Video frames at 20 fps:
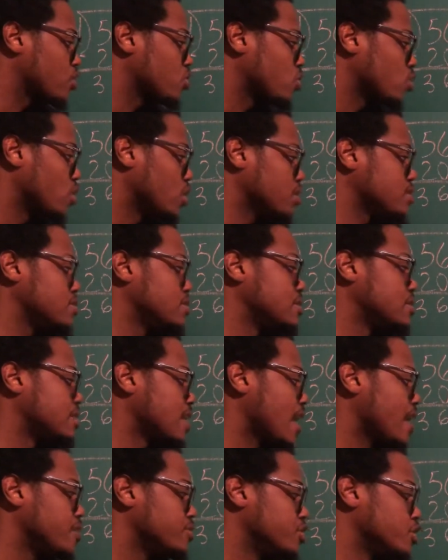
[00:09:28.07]
cross this
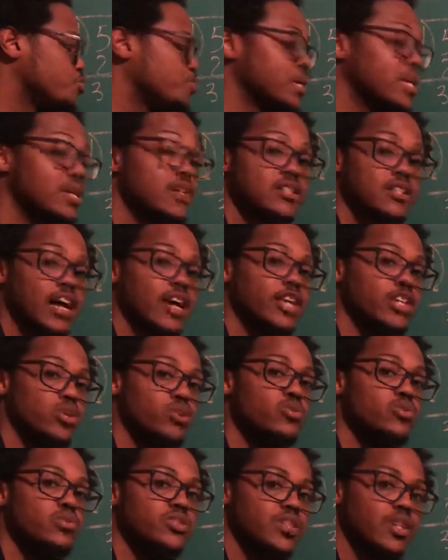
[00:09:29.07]
out just because I
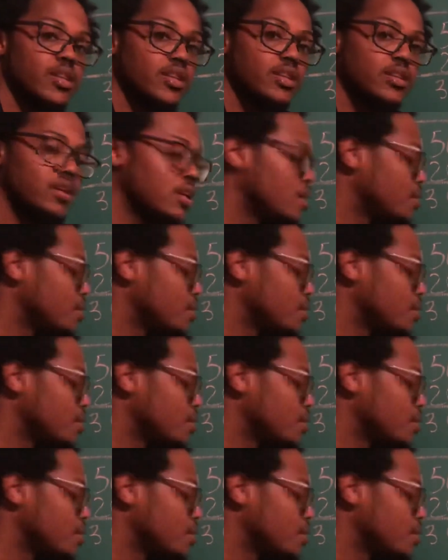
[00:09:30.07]
used it.